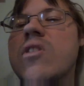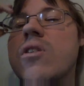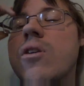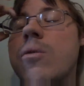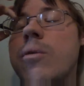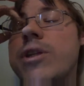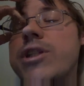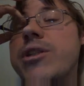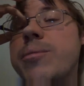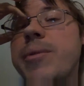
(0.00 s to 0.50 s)

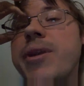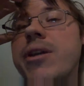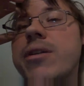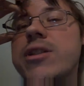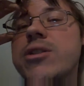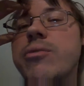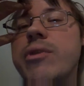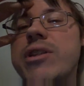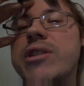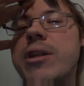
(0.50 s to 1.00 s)
when she'd be on
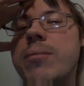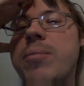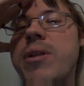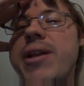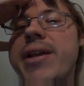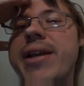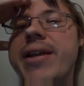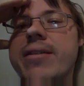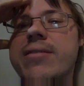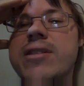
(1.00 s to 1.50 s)
the swing set
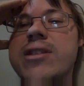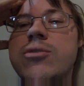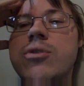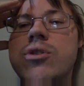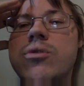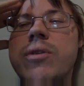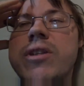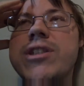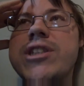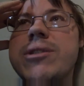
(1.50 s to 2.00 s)
playing. This
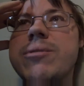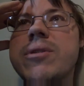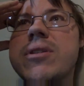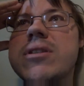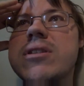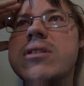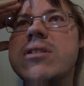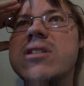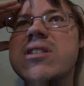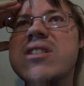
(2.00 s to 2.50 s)
was when she
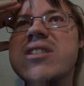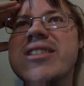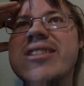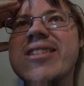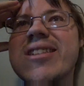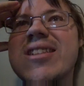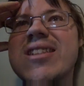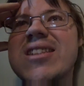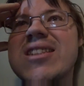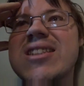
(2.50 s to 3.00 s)
was,
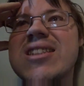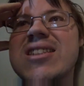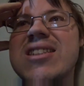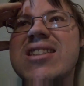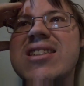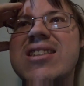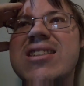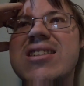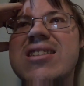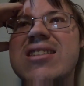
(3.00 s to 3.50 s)

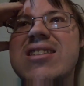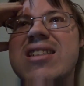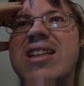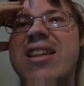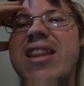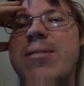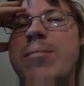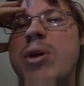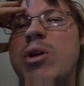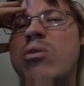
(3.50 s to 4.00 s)
I
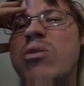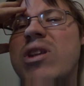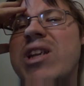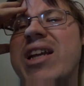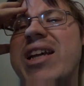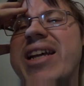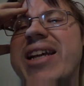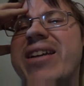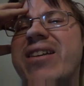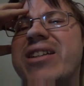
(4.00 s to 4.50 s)
think, about
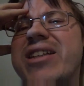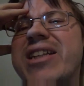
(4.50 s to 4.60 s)
nine or